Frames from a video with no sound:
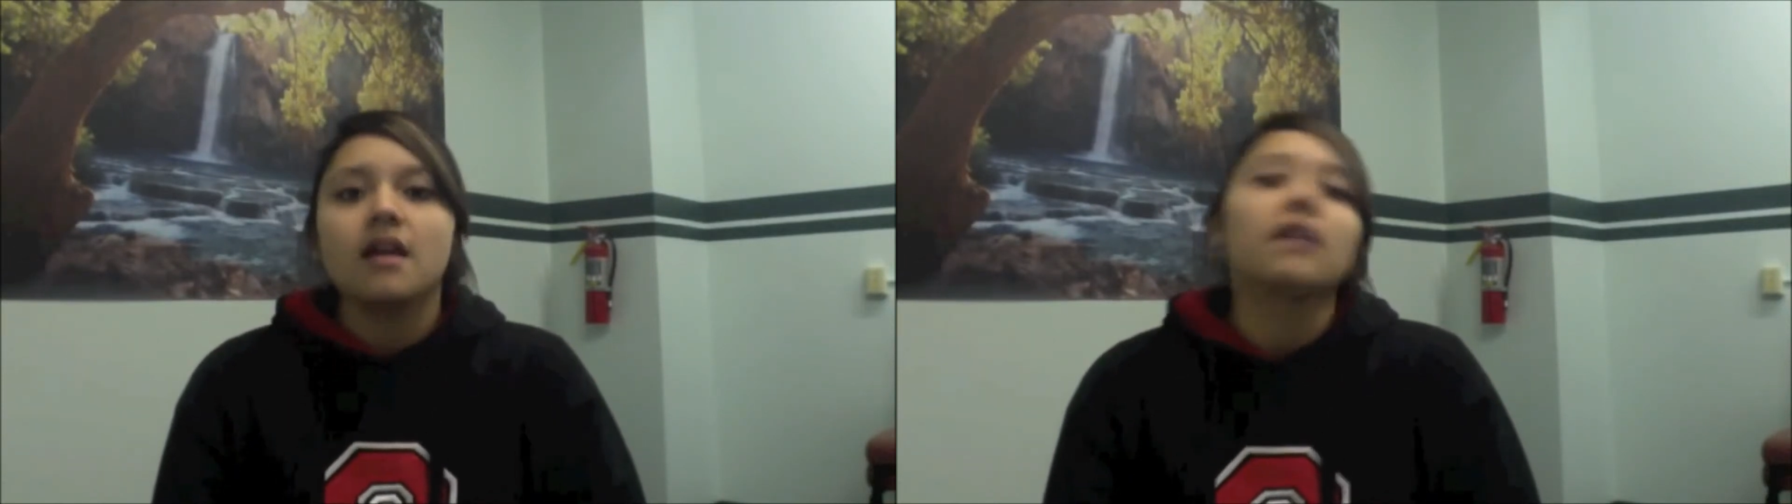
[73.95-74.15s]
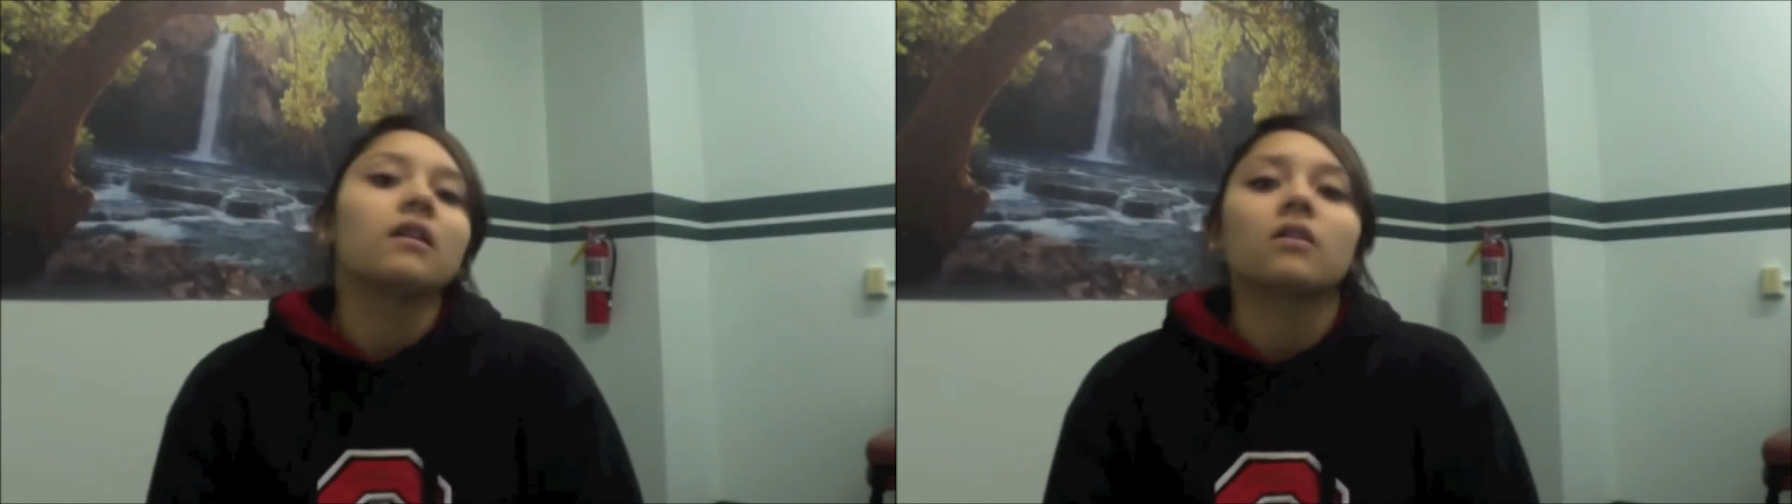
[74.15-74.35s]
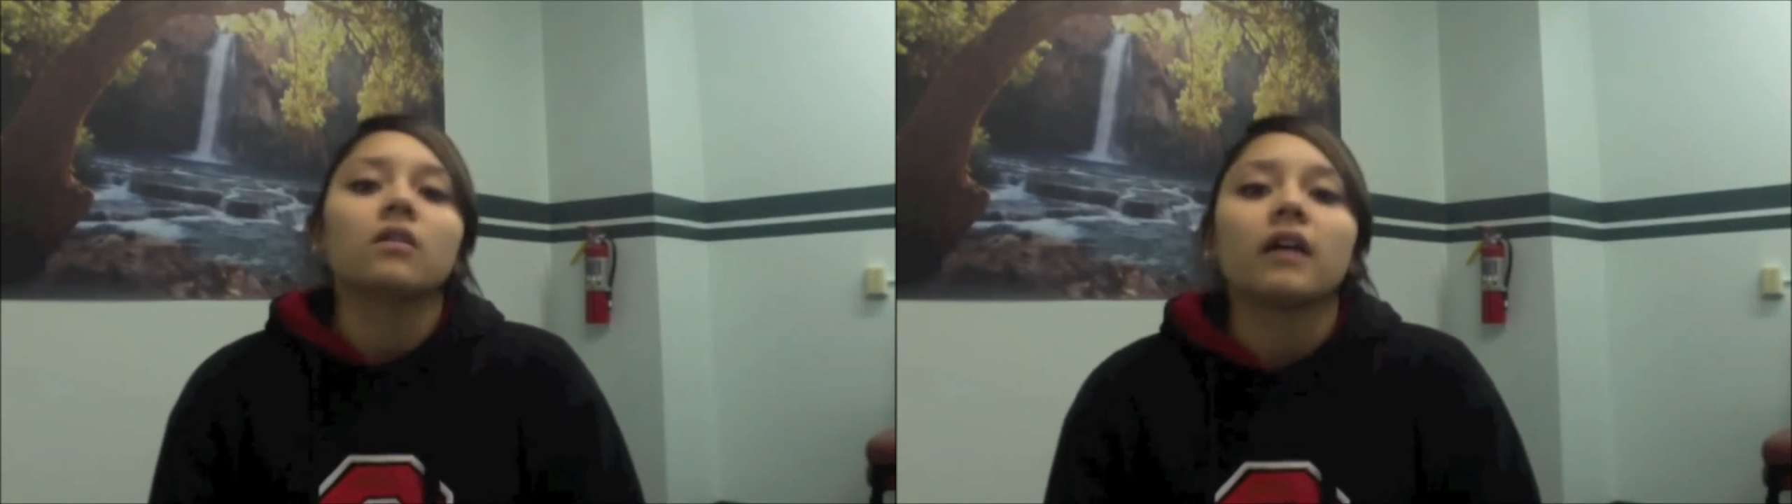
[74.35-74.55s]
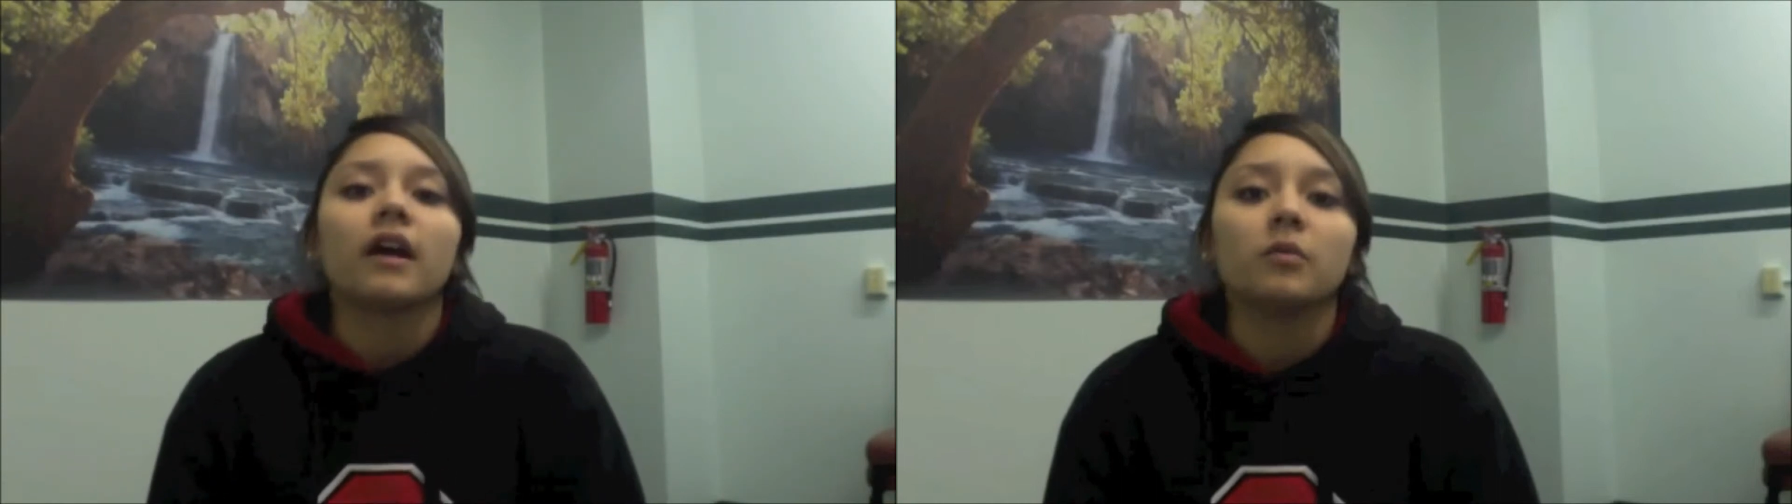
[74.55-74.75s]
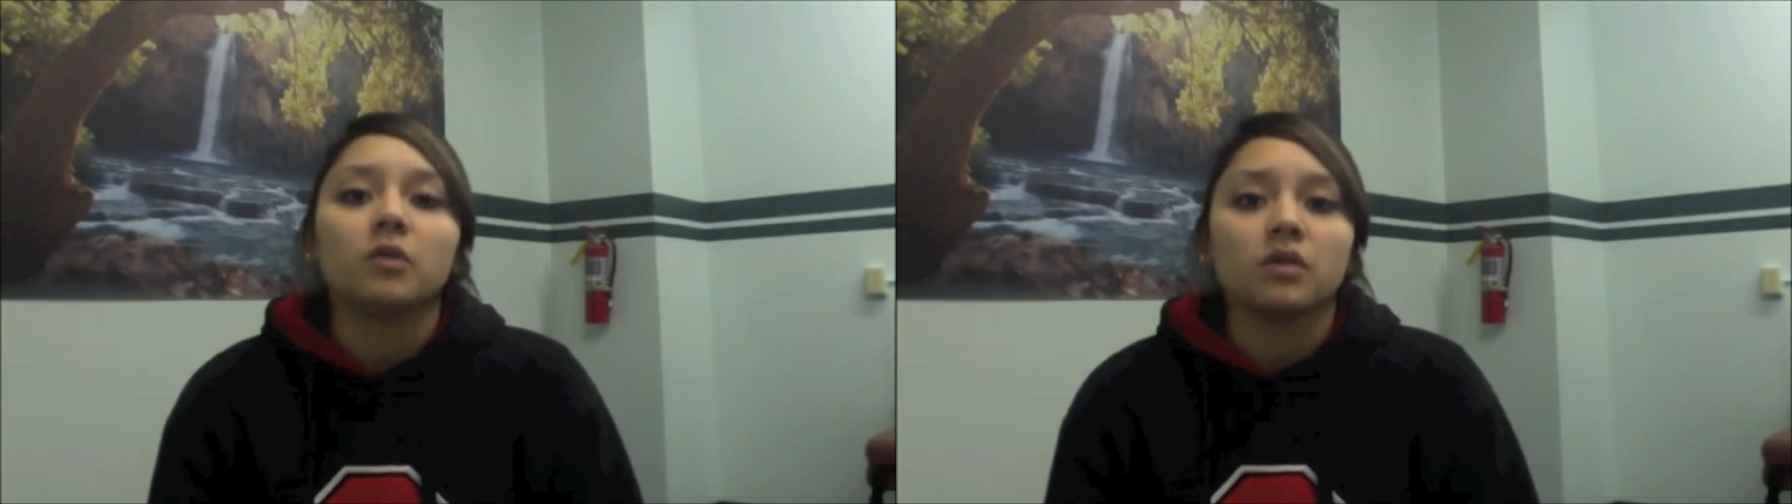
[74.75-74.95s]
And it'll
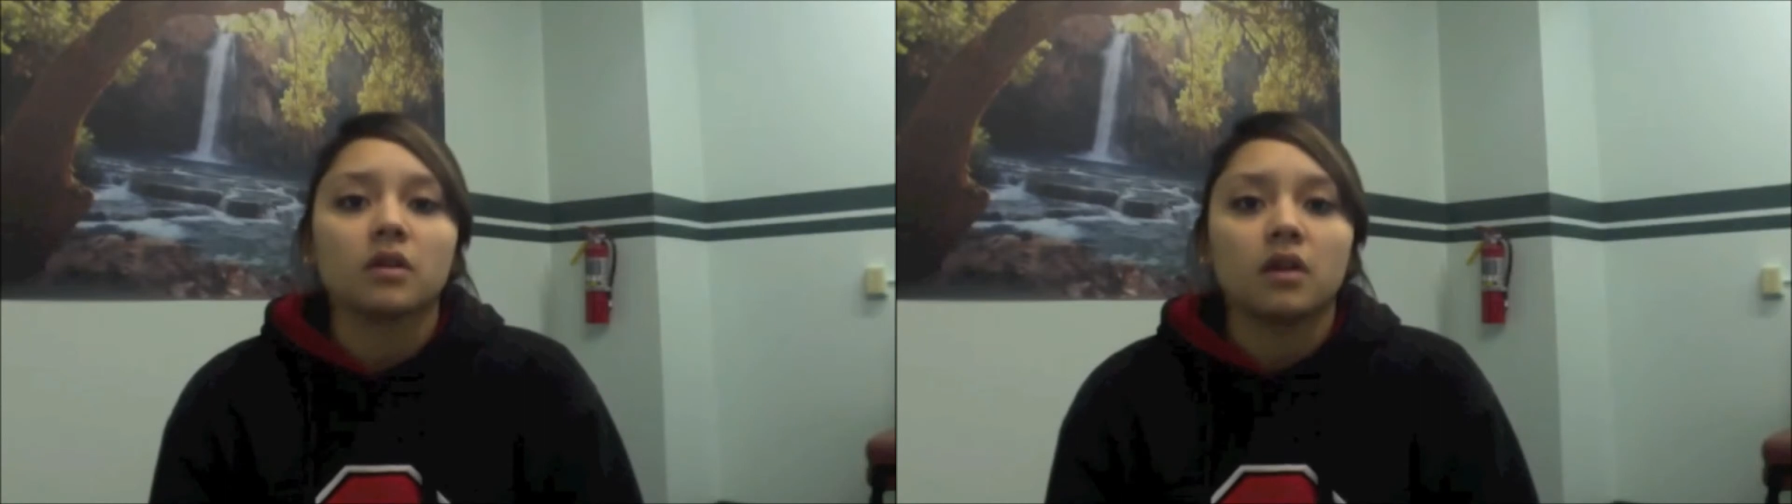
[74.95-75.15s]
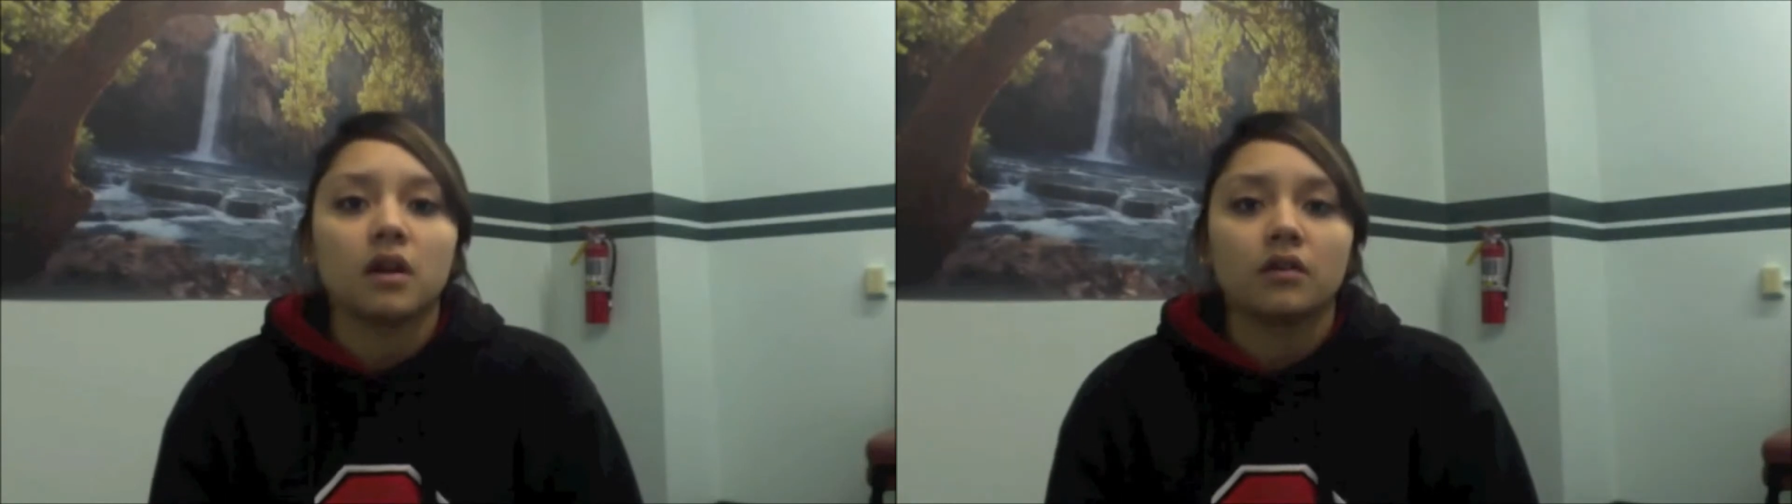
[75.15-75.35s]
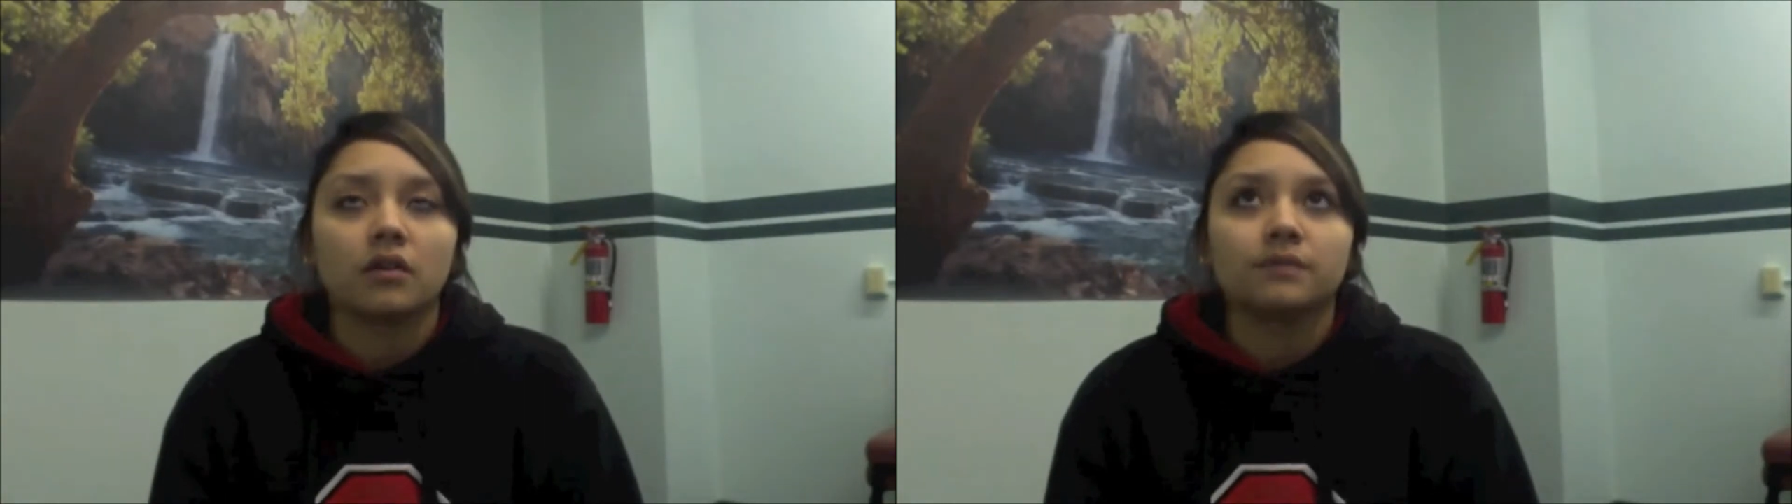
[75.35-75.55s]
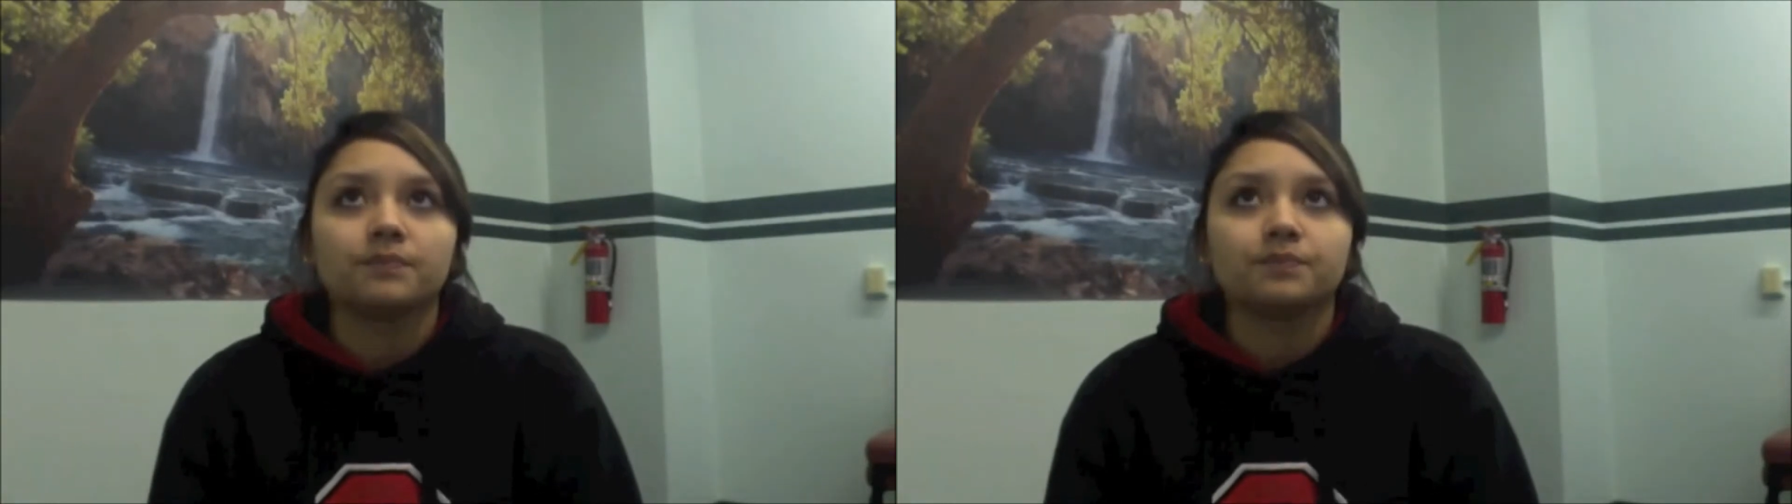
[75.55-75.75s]
help you in the long run